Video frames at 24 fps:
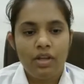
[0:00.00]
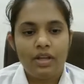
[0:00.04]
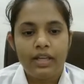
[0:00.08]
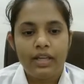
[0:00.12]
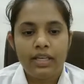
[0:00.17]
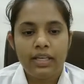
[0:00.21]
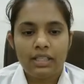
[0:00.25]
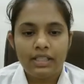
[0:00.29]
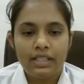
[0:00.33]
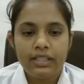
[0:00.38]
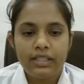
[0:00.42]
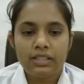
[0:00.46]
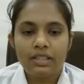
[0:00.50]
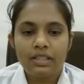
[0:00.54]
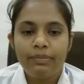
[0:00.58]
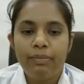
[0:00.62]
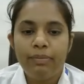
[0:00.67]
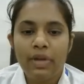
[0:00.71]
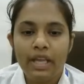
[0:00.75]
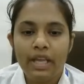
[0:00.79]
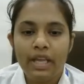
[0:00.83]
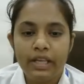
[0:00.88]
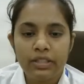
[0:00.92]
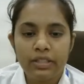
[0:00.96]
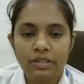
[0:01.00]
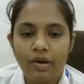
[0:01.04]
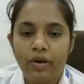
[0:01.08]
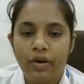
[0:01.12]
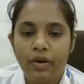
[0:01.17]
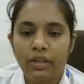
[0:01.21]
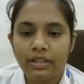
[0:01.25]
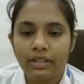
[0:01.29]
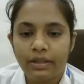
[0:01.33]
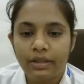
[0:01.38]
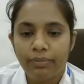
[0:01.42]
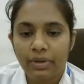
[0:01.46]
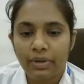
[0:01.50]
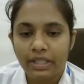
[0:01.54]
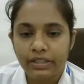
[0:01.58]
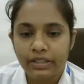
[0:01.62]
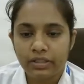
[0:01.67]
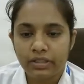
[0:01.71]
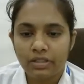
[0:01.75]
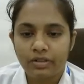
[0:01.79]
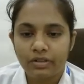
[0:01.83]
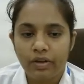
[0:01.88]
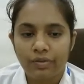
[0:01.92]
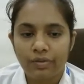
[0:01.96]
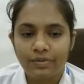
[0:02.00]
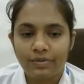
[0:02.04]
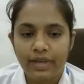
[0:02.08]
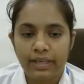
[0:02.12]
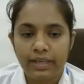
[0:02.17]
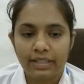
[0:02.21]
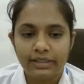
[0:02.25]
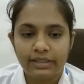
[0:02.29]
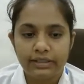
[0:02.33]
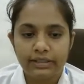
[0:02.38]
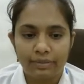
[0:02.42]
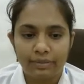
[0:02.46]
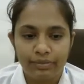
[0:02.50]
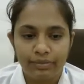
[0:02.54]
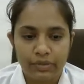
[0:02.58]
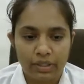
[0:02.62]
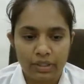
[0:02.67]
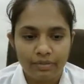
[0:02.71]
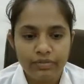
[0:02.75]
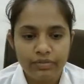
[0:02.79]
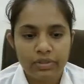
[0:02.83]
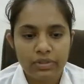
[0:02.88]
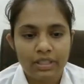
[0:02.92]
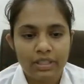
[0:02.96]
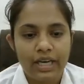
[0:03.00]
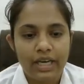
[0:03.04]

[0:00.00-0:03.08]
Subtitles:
It is the based on the presence of sign and symptoms,